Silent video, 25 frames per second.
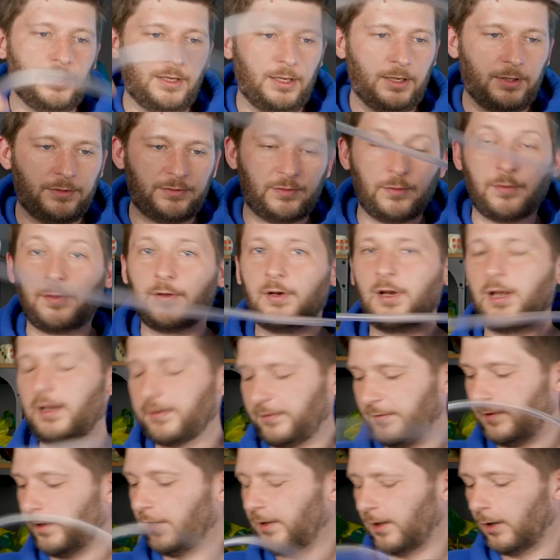Uh, so the
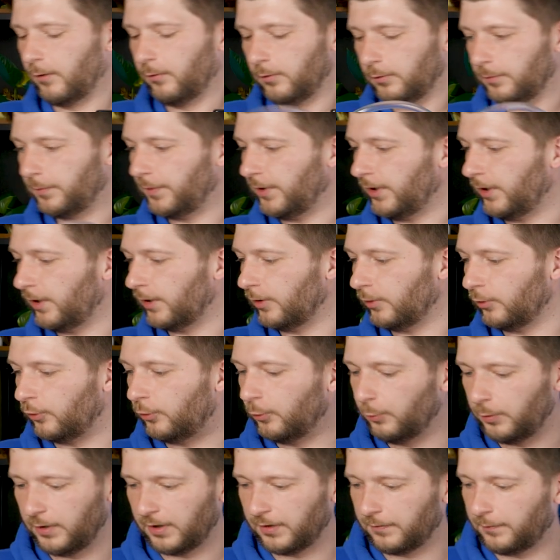last line I will be
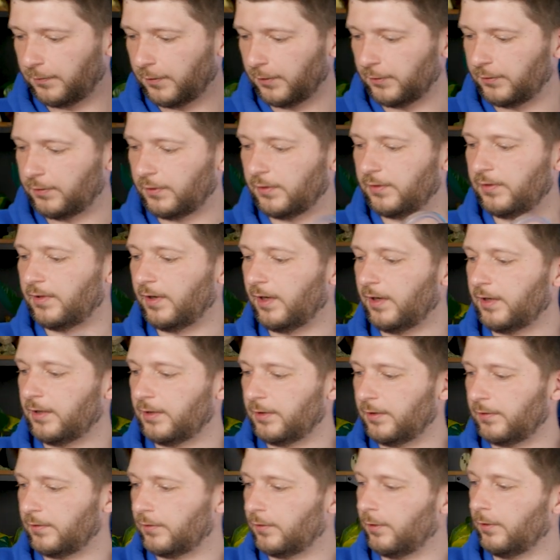doing for today
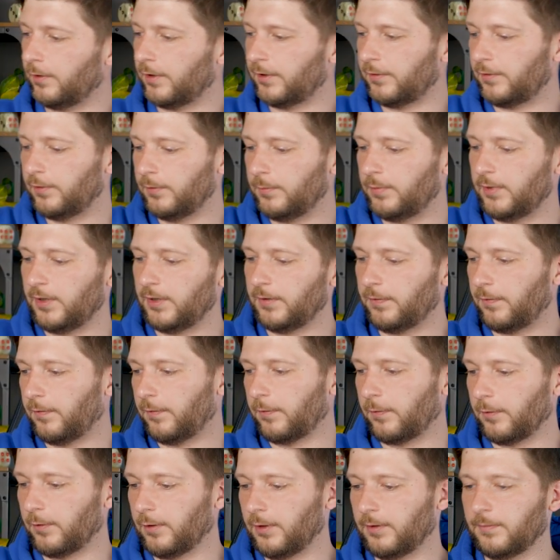is going to be
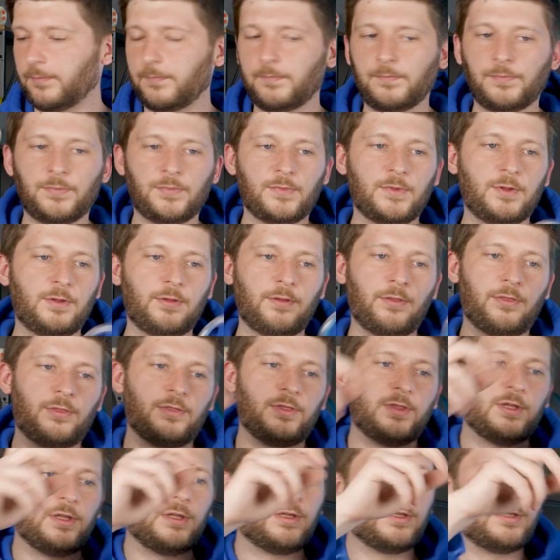from
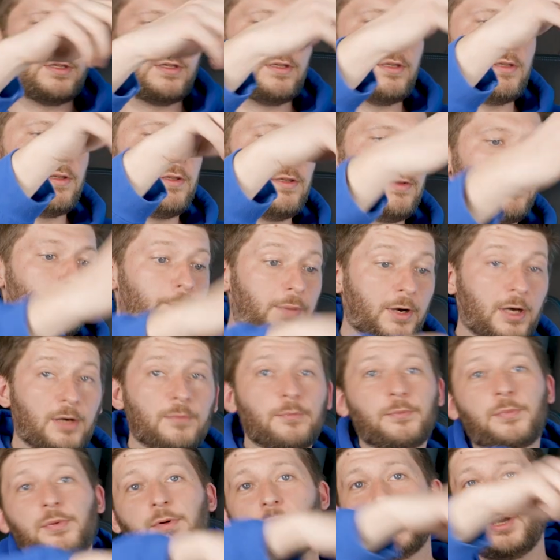the
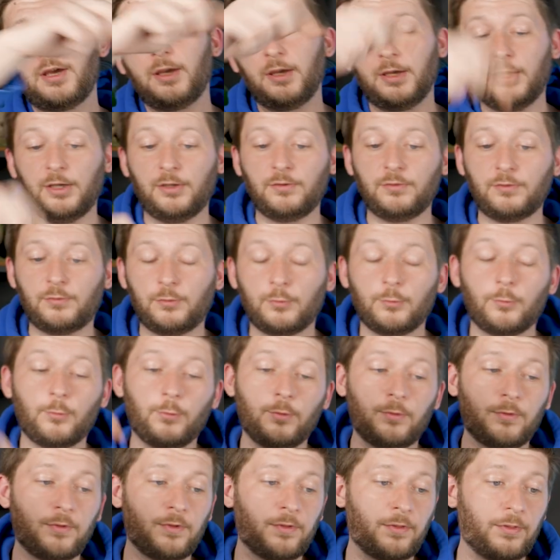pump
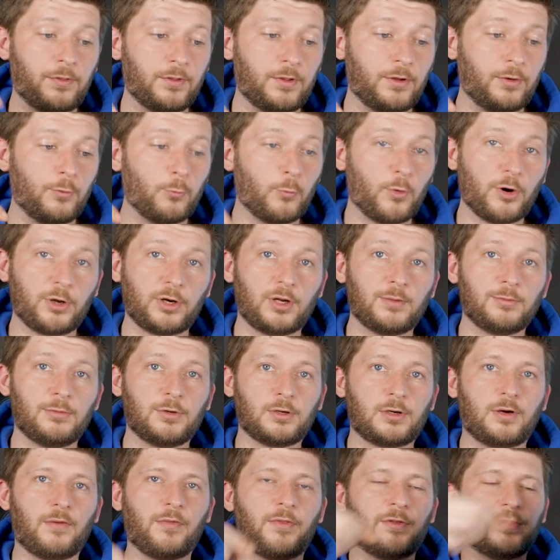into the water
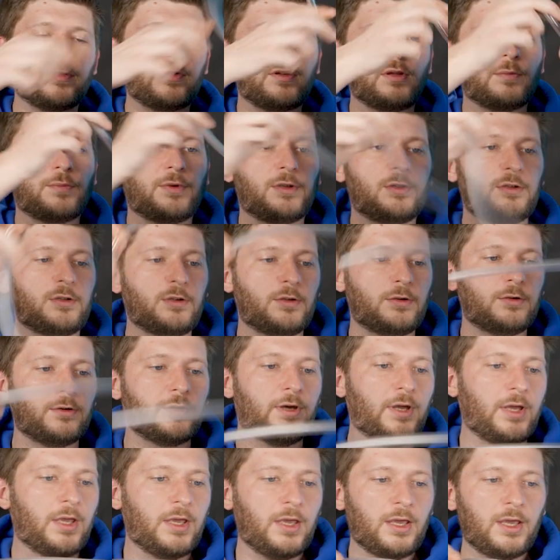block of the CPU
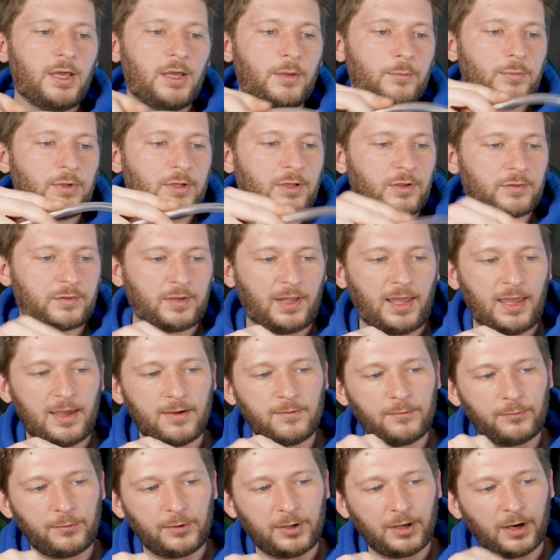because
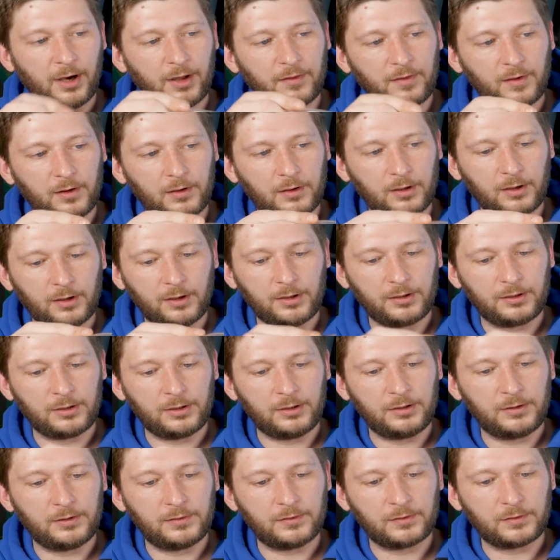every other line
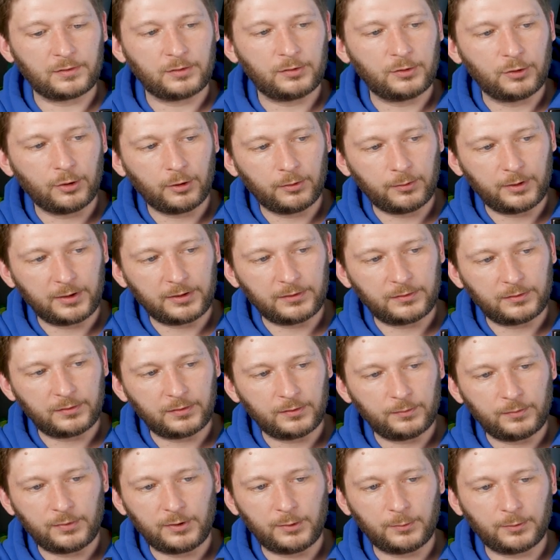is going to
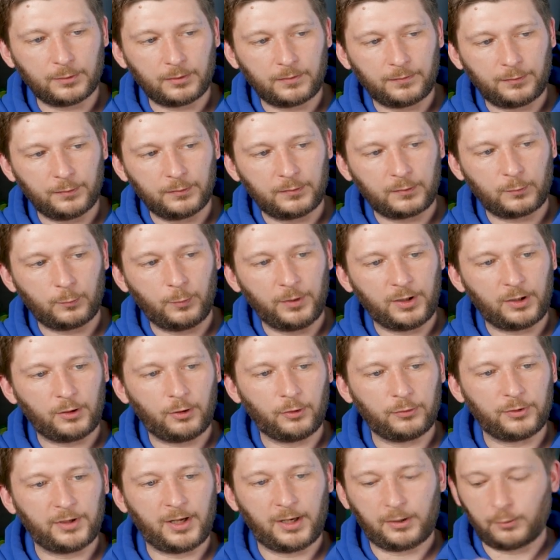be one of those quick
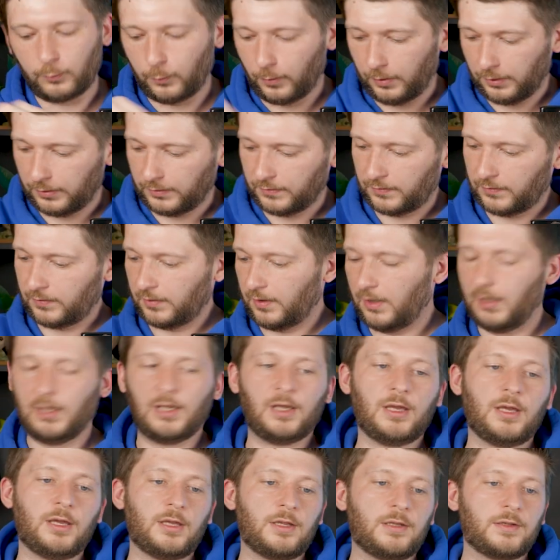connect ones.
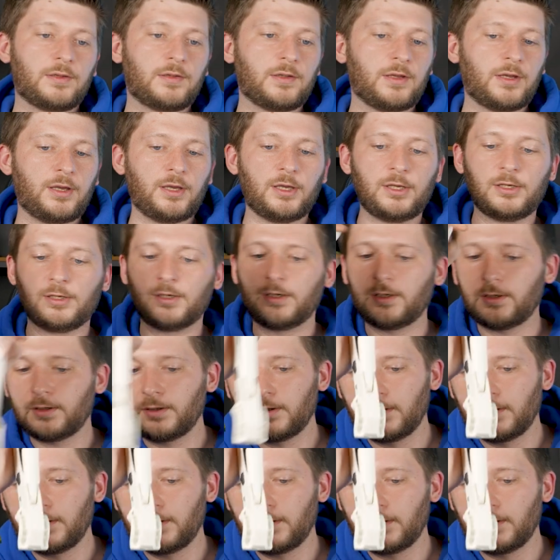And I,